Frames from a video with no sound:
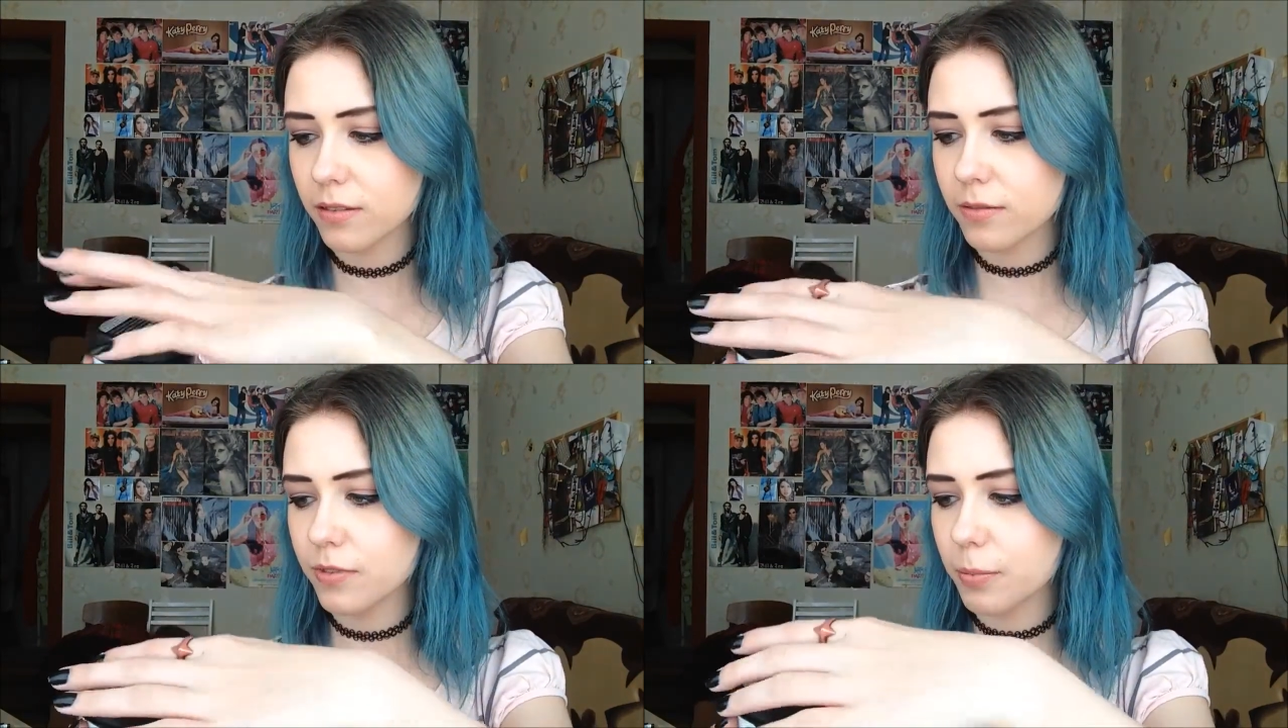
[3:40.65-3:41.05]

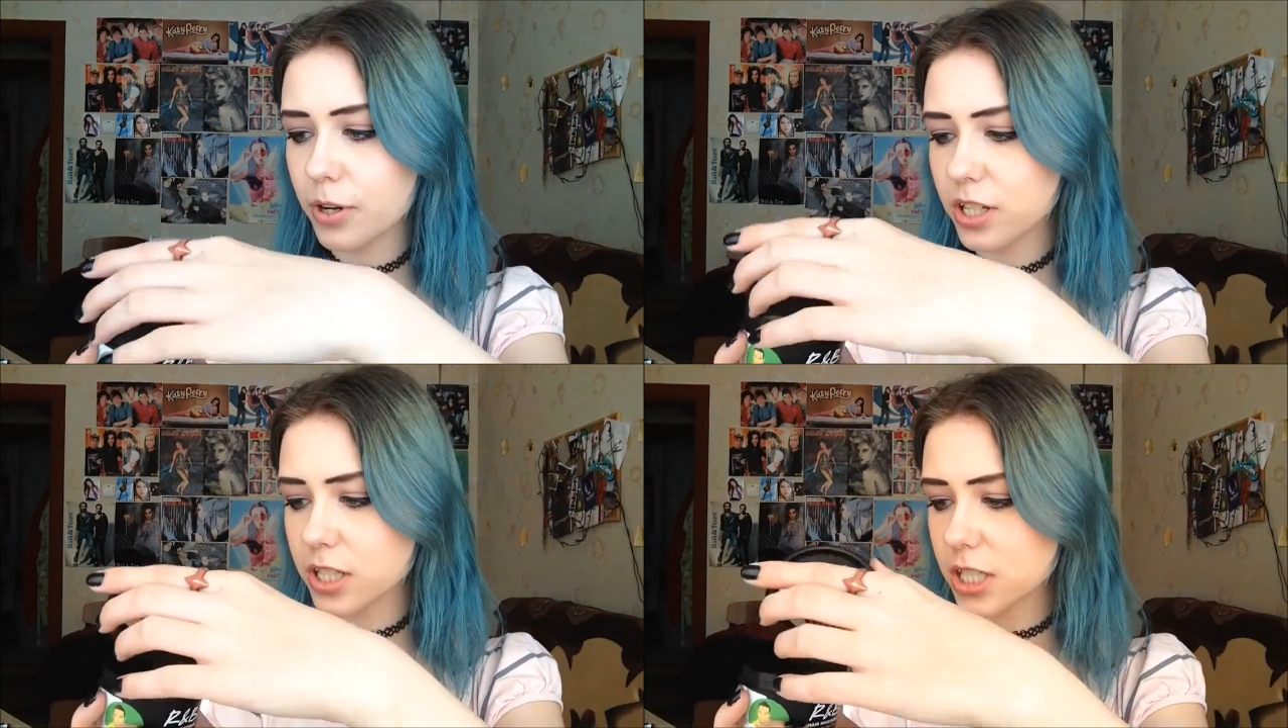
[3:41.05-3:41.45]
if the
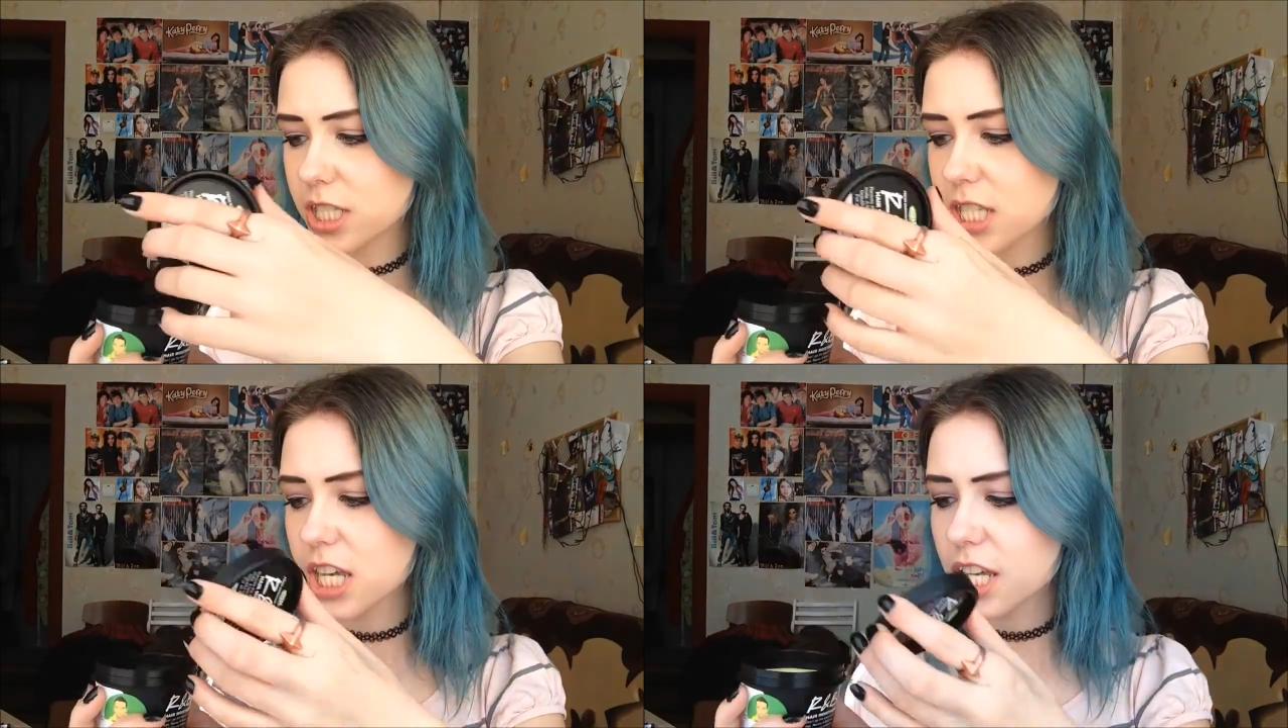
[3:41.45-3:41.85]

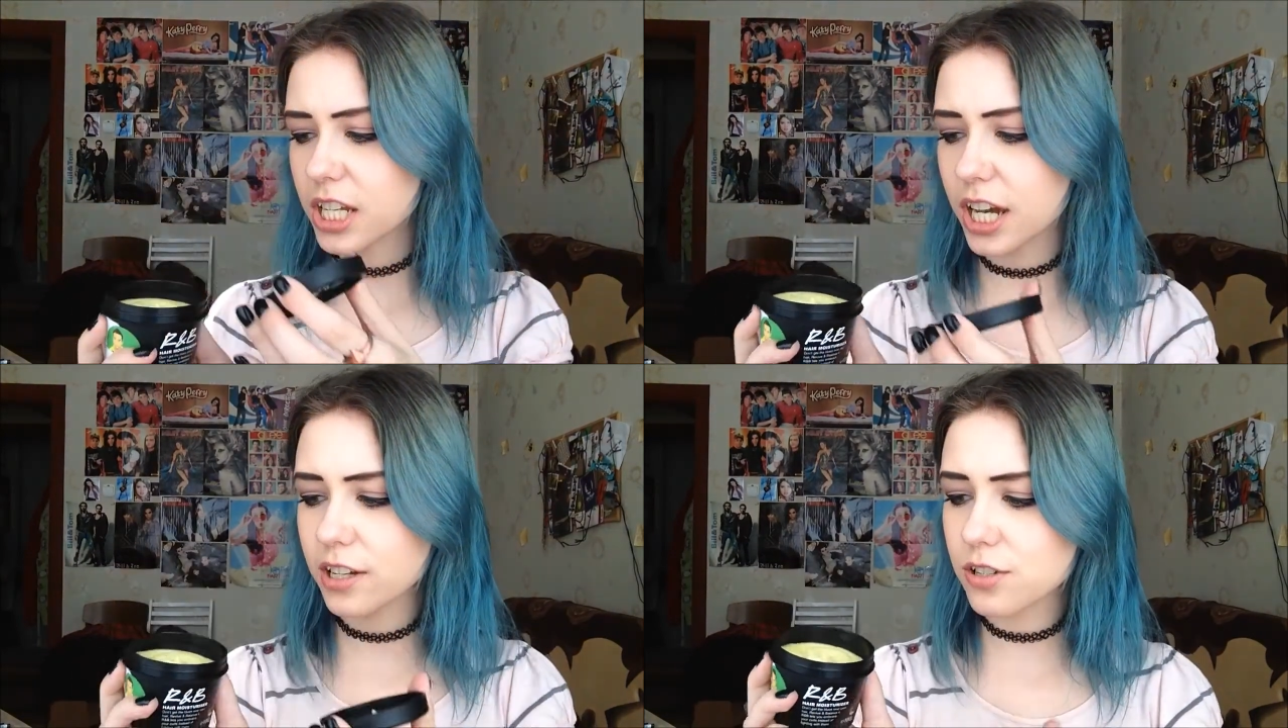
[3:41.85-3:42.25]
product
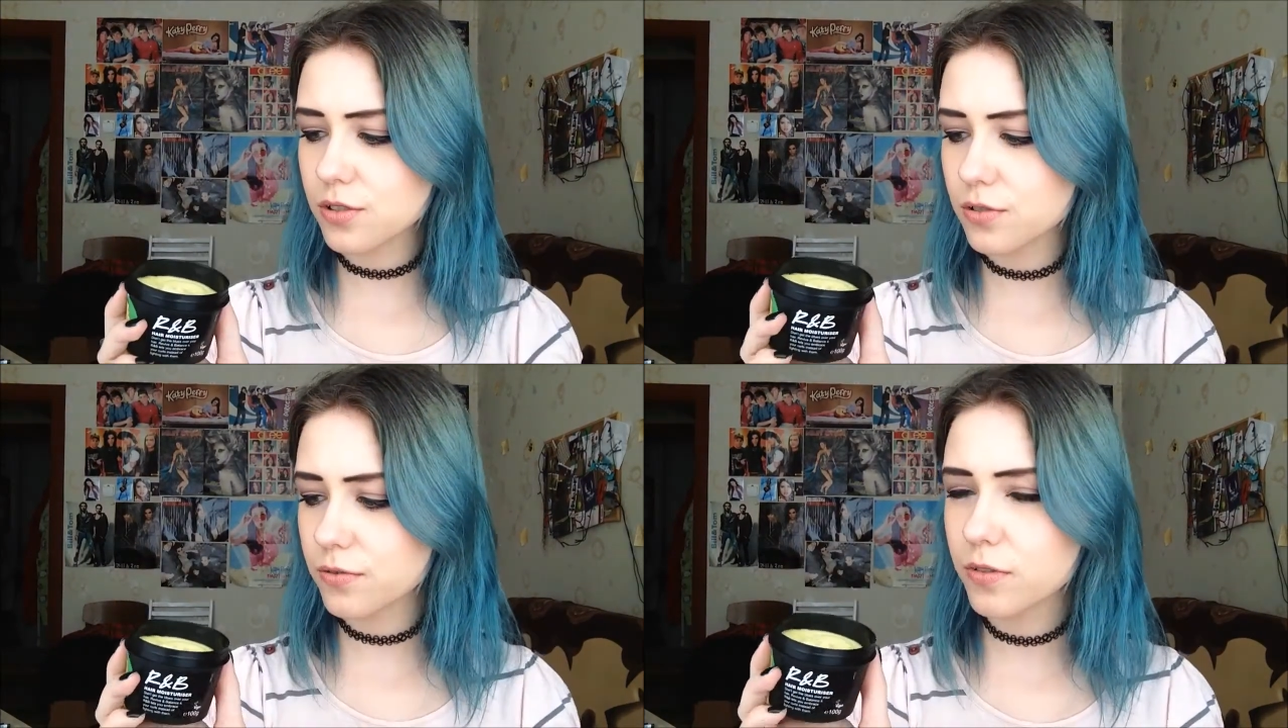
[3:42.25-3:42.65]
kind
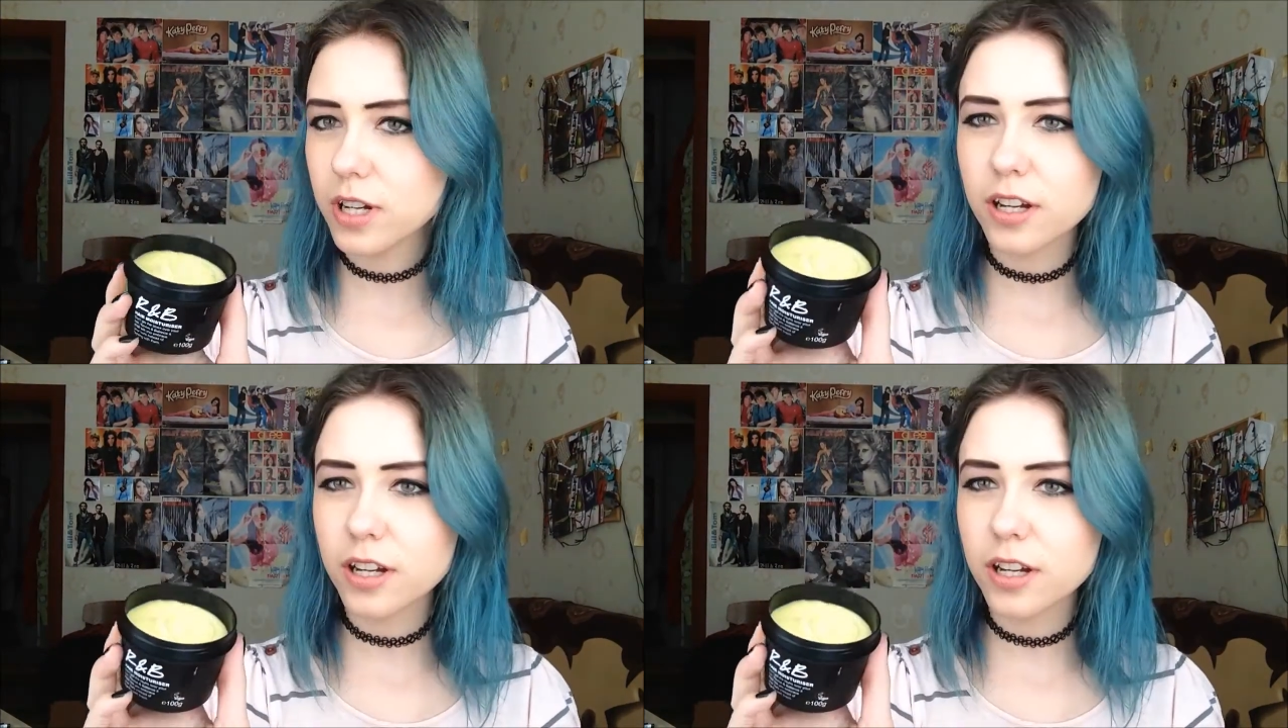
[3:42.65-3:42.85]
of